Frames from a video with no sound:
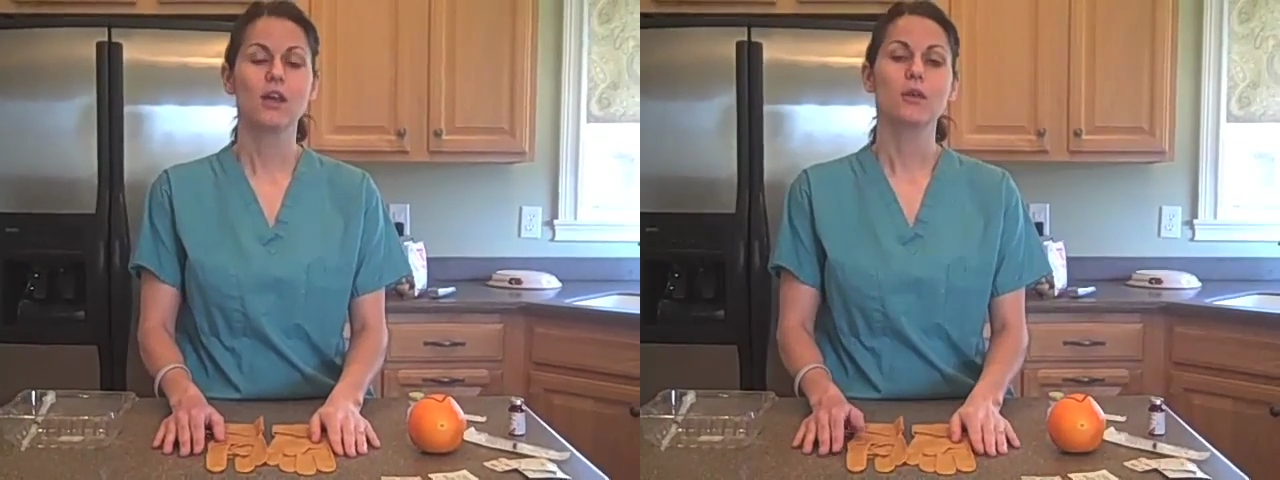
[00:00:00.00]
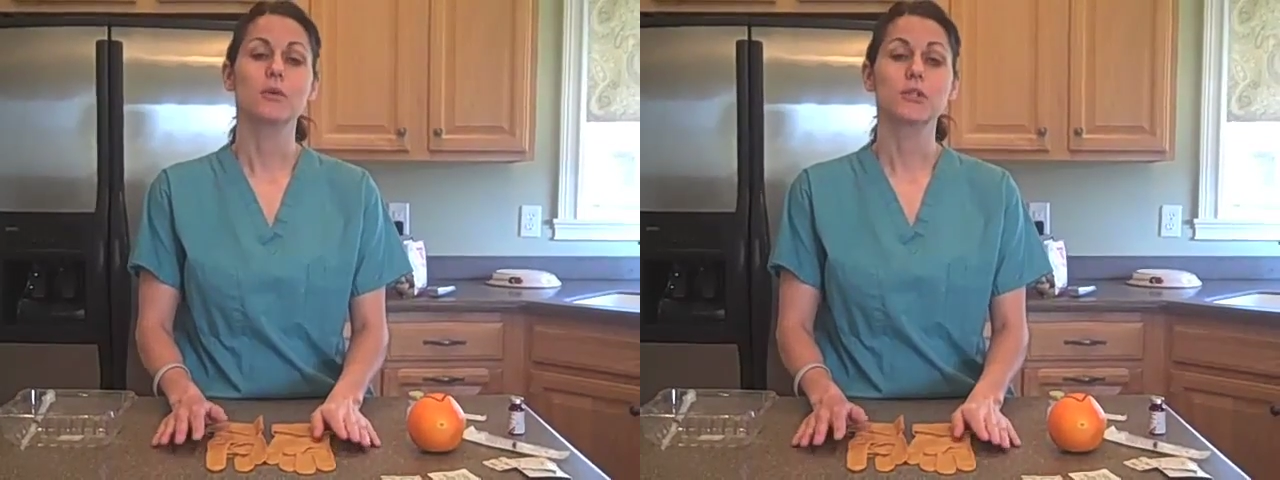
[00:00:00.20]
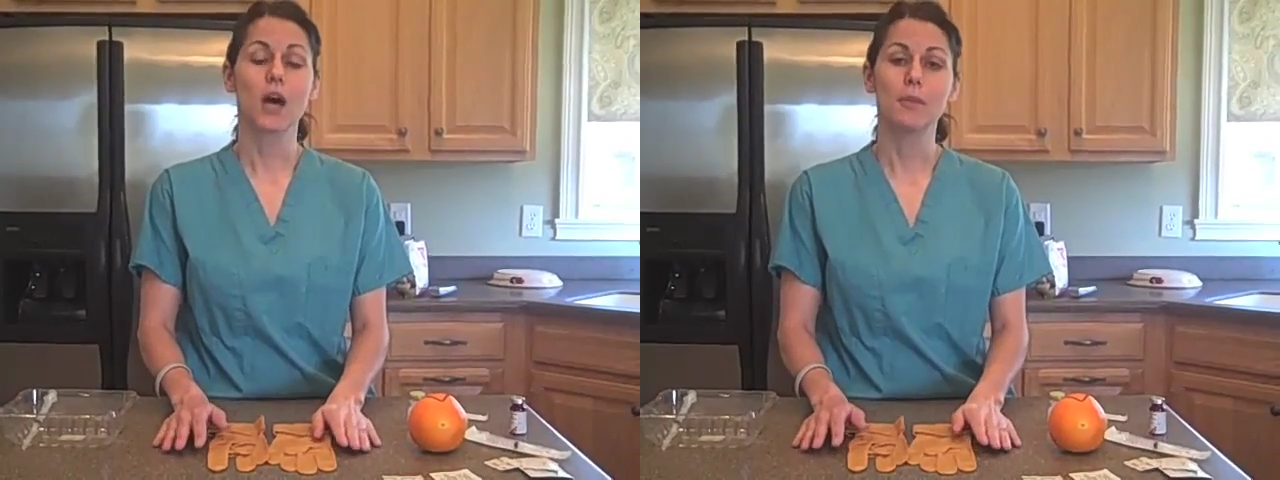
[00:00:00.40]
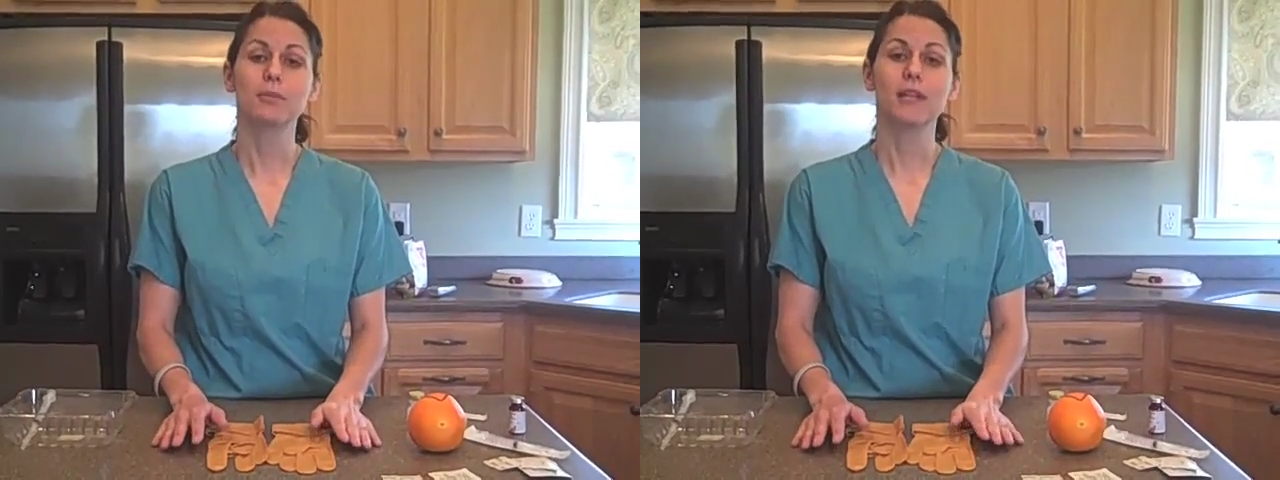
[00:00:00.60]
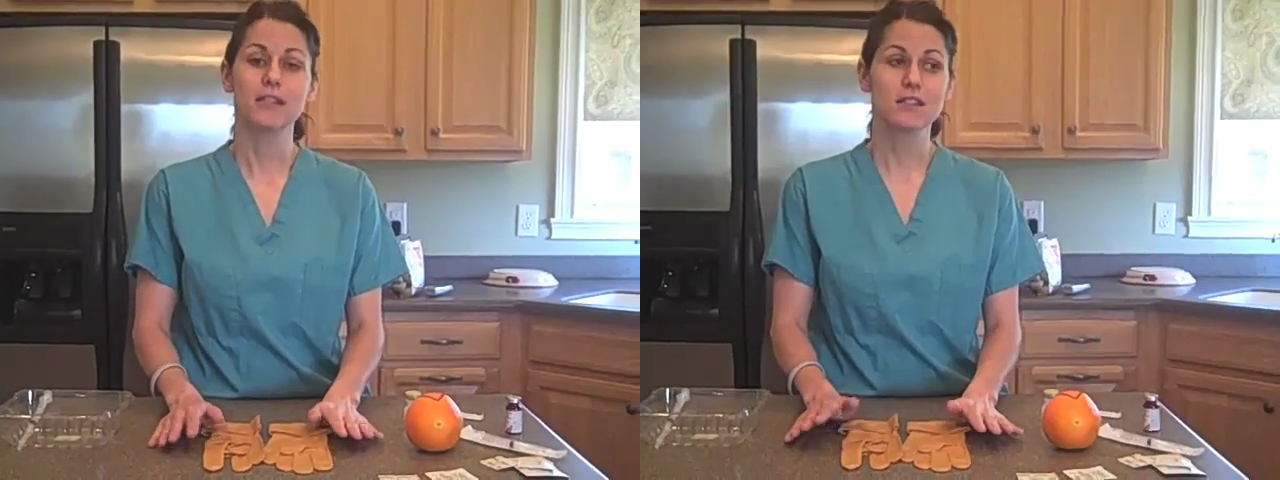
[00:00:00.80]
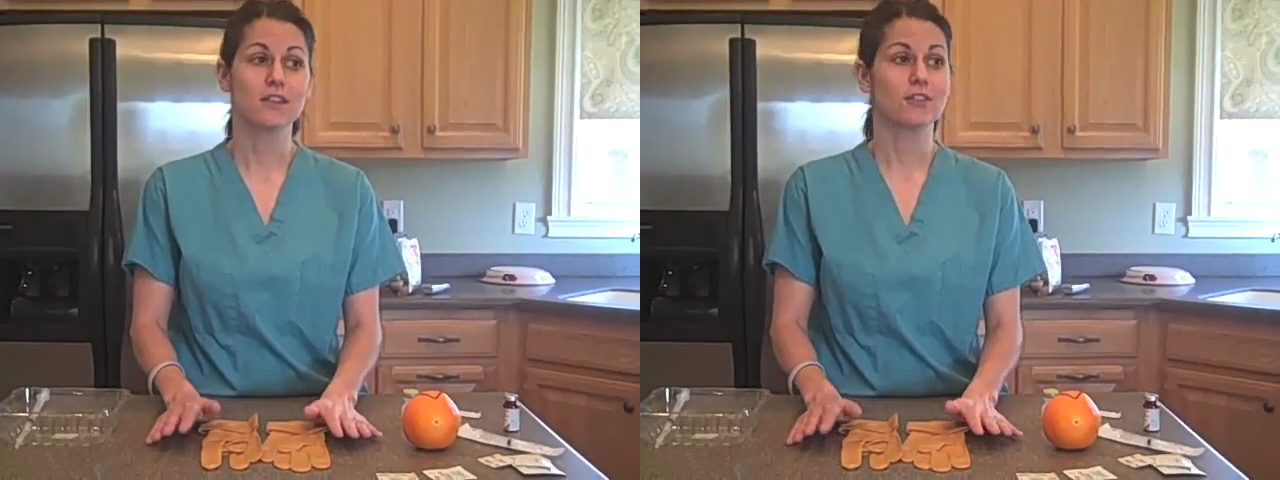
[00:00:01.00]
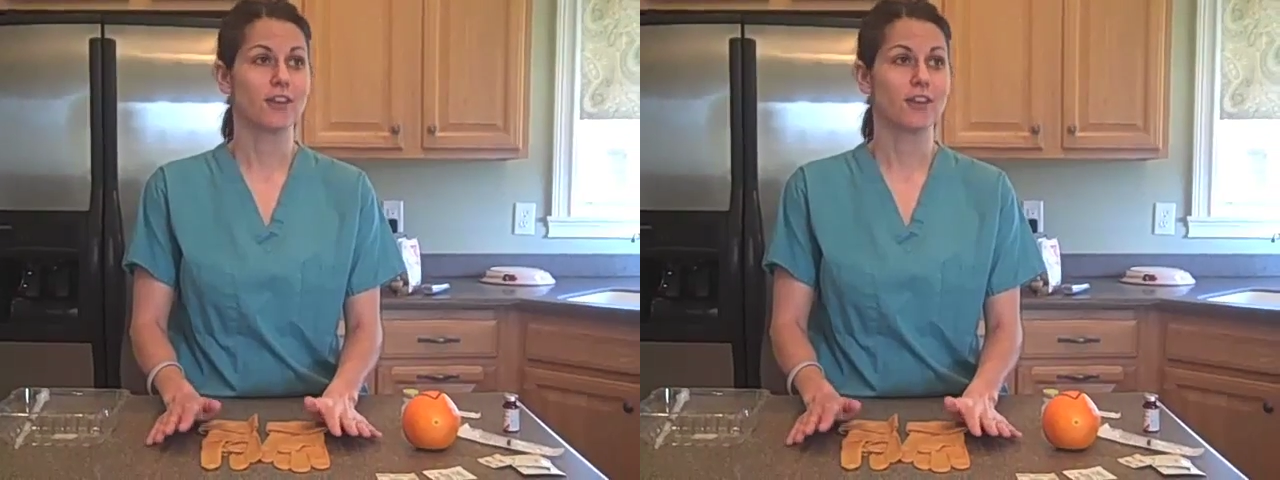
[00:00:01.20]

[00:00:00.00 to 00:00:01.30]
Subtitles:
The most common place to give a